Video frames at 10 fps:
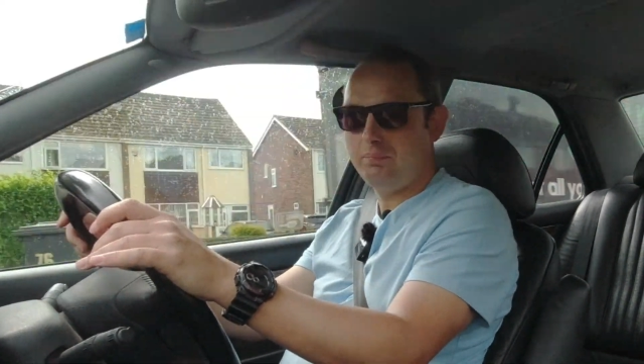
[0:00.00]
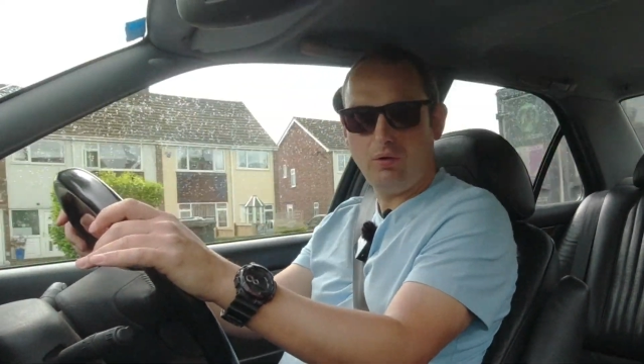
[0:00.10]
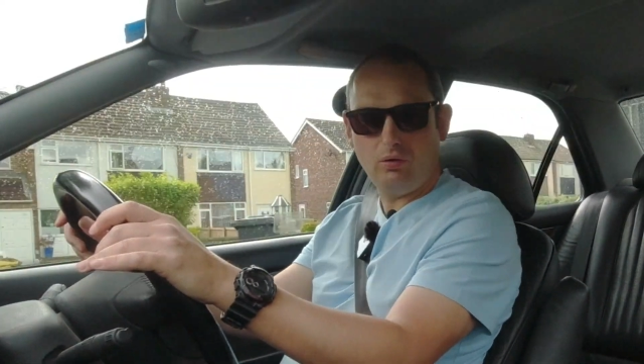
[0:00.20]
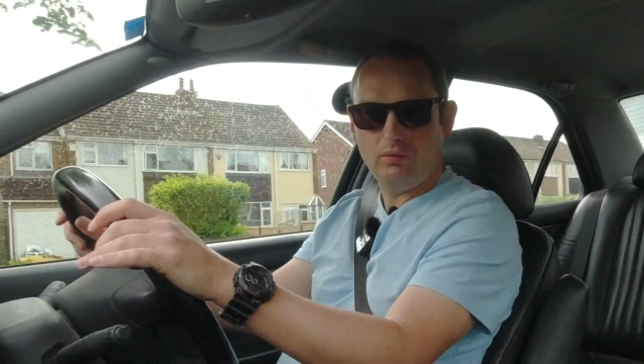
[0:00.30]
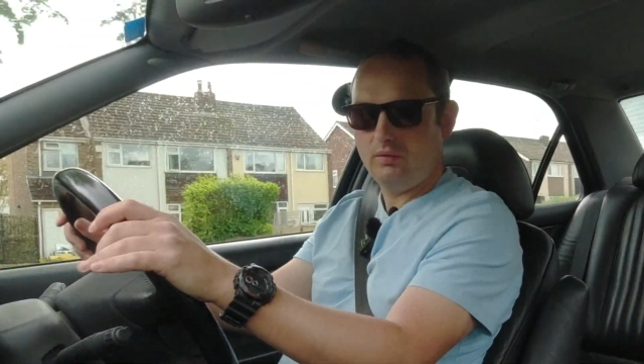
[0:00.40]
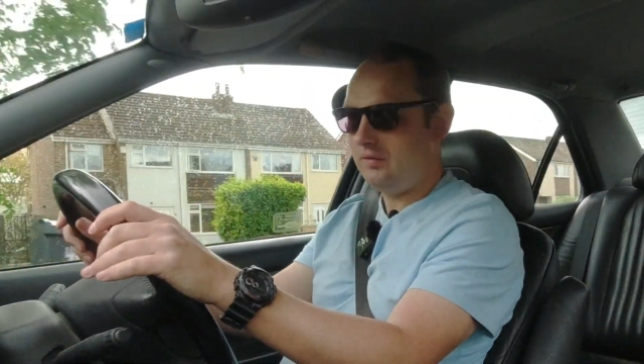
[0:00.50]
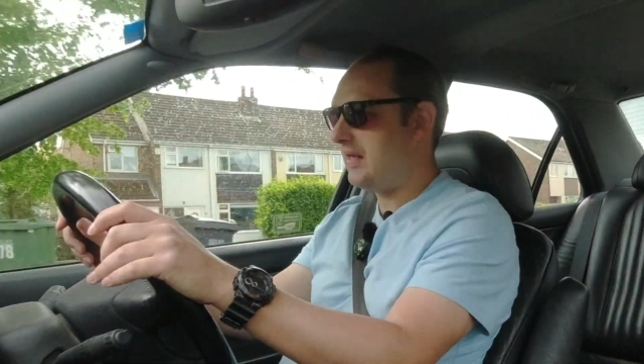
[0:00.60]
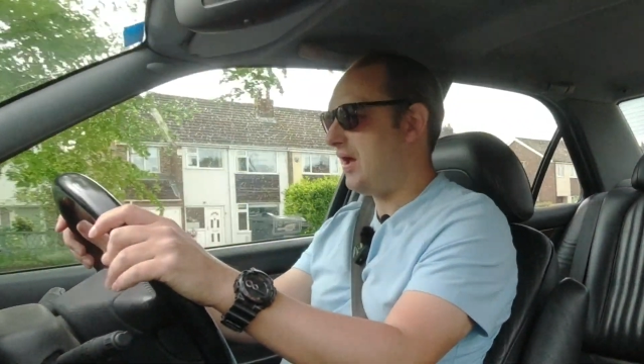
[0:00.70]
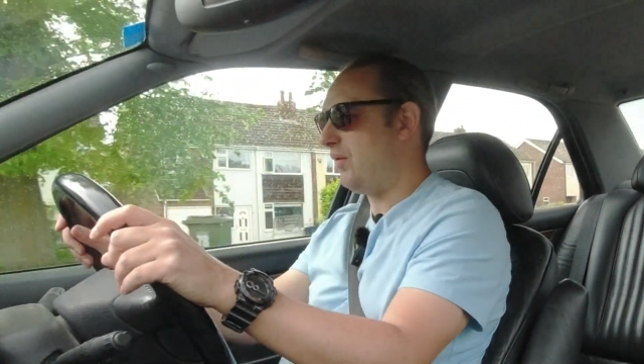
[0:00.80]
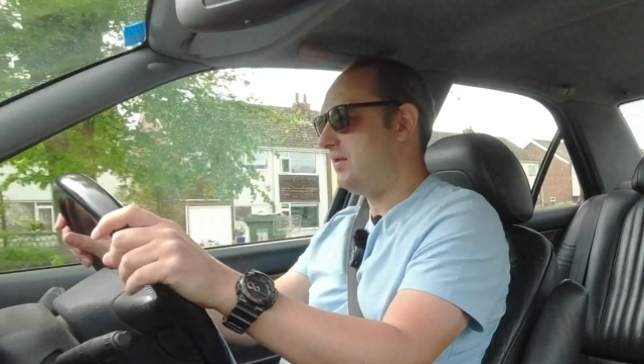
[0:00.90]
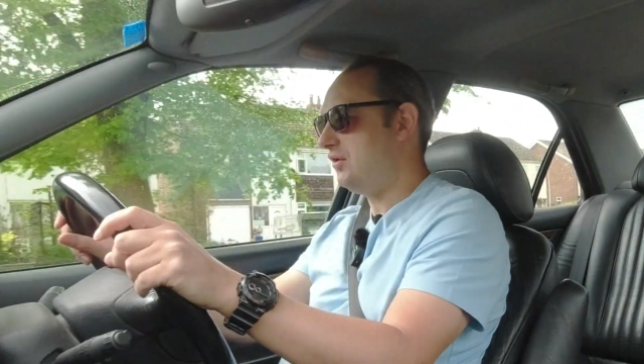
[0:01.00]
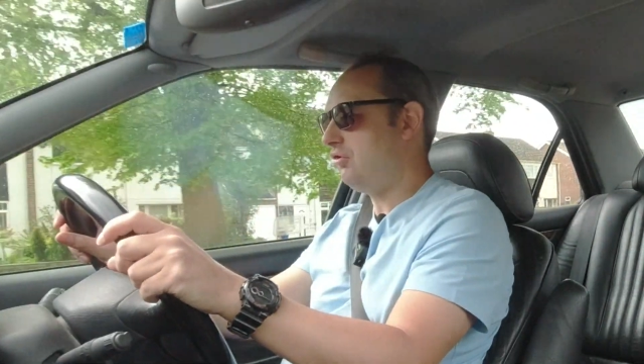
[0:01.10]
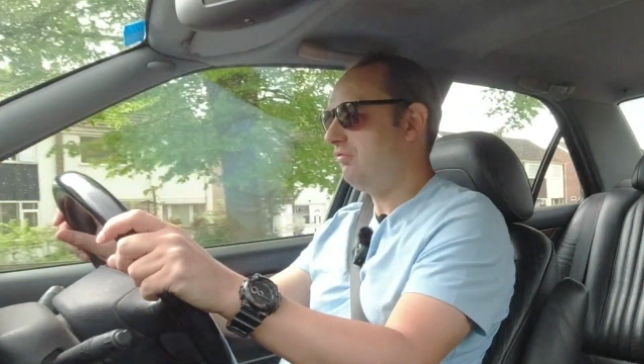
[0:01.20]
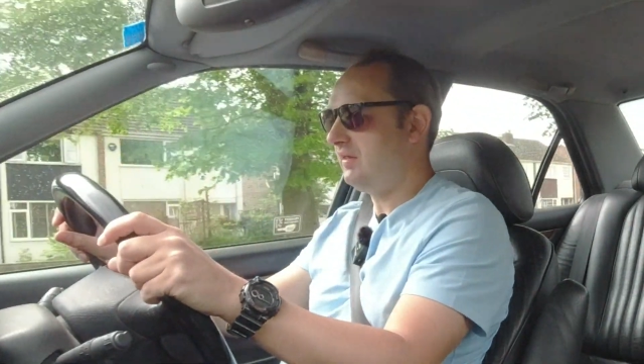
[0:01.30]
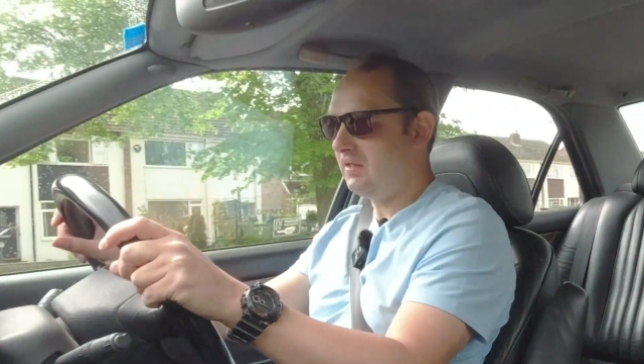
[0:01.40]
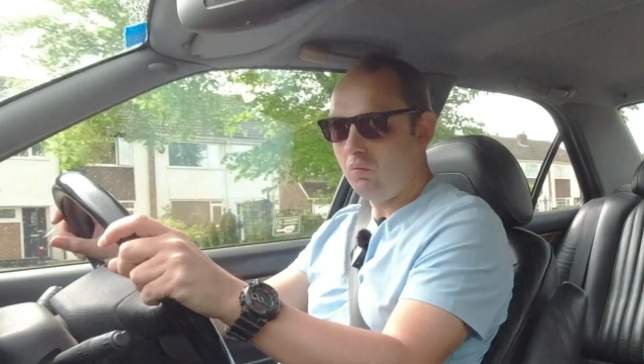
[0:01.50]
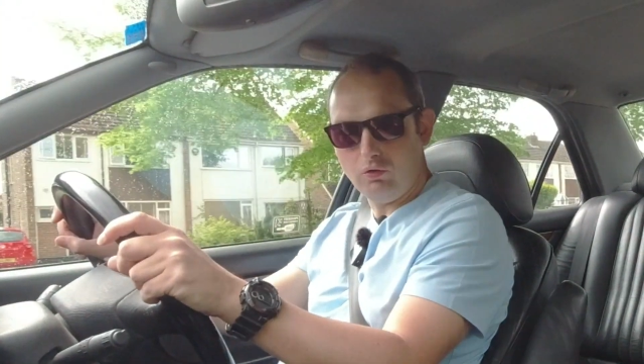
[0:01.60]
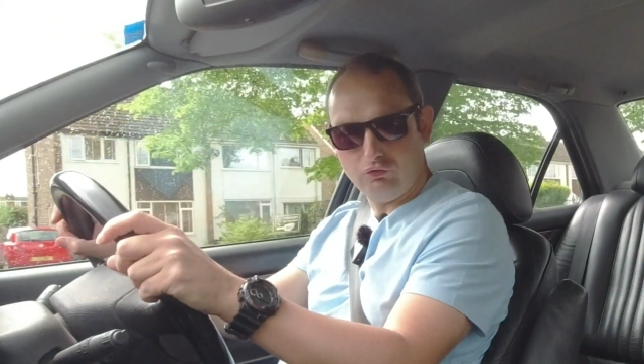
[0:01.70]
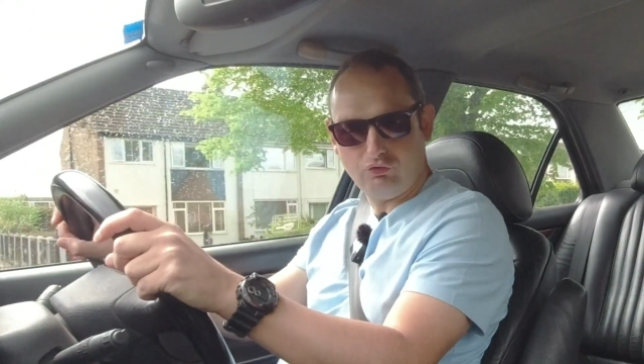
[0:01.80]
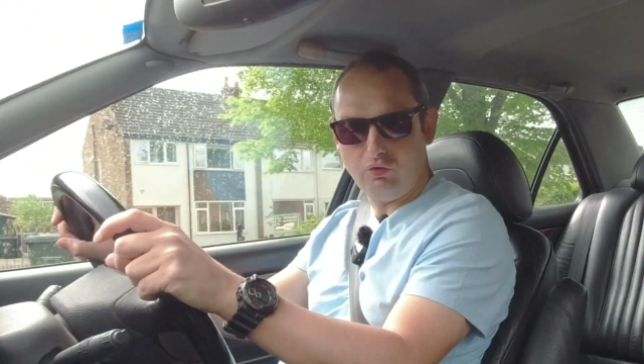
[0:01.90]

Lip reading: But yet when you do really want